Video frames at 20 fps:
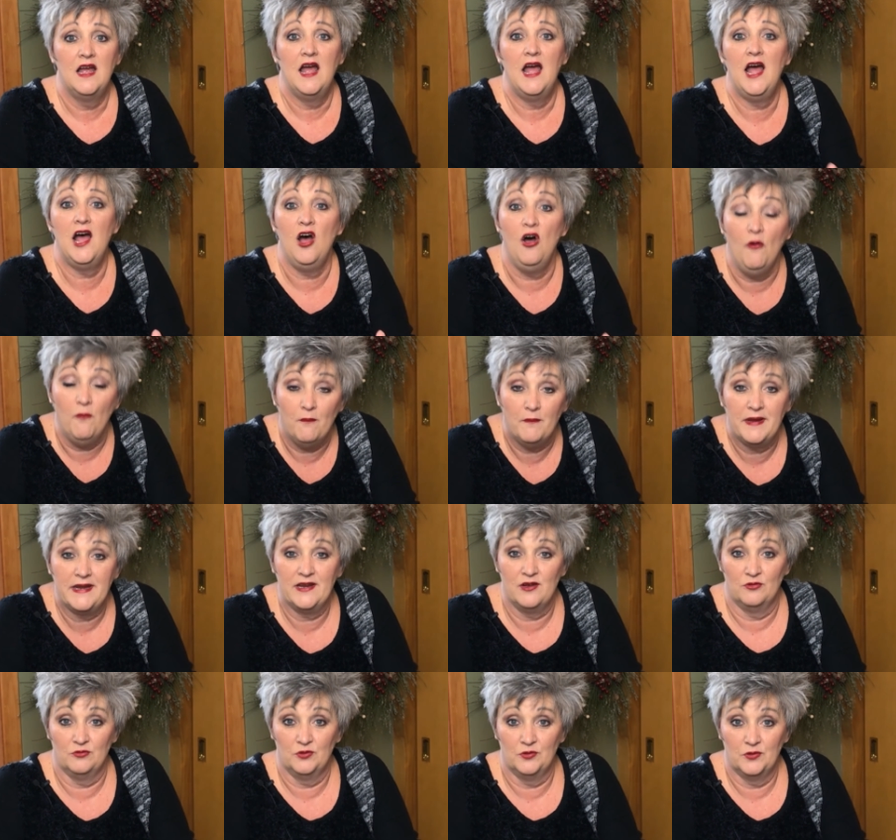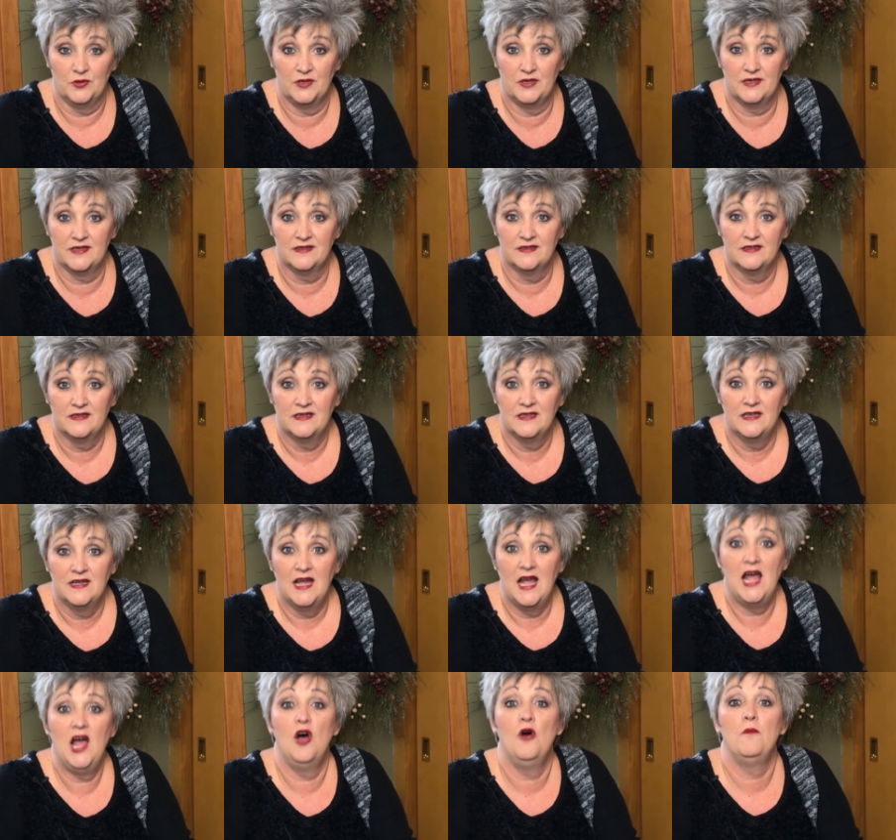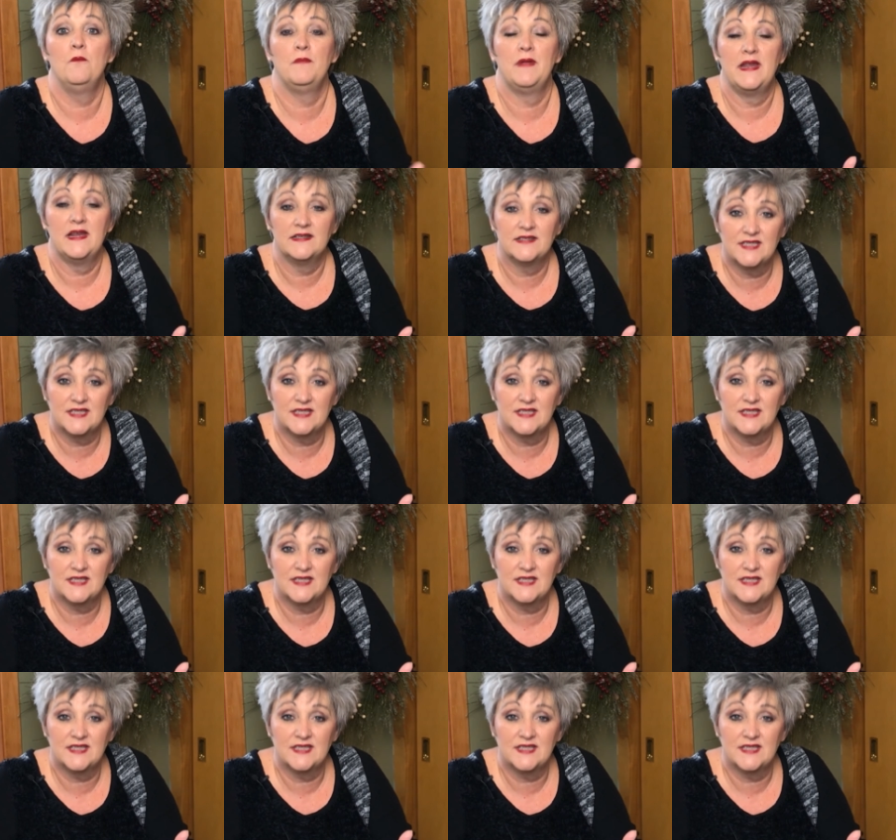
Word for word: Help me, O oh Lord. Help me.